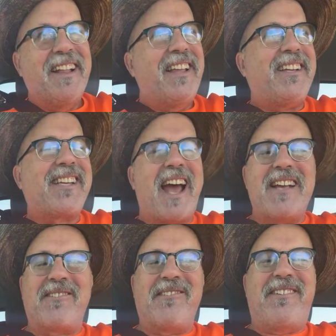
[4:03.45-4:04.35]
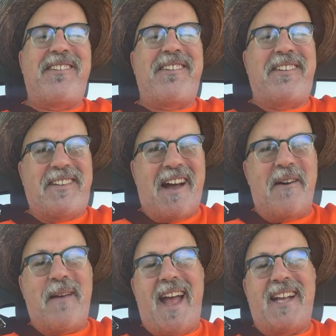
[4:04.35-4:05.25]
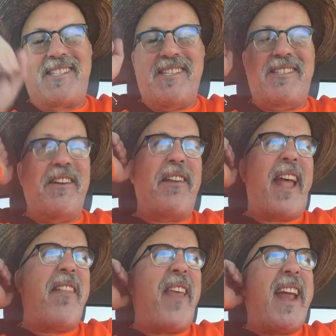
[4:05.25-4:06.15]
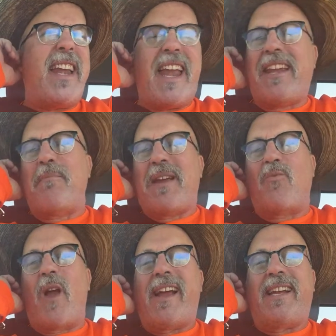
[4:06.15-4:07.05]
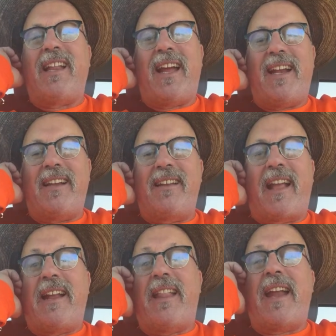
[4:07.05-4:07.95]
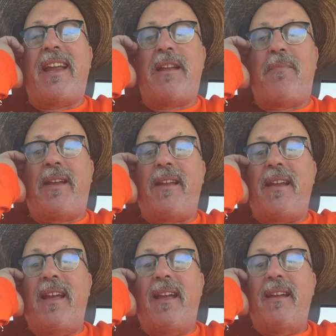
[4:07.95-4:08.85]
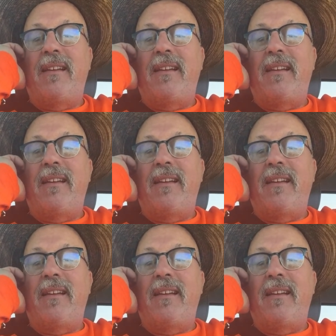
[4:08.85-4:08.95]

These guys are dumbasses, dude. They need to be regulated. They need to be, yeah.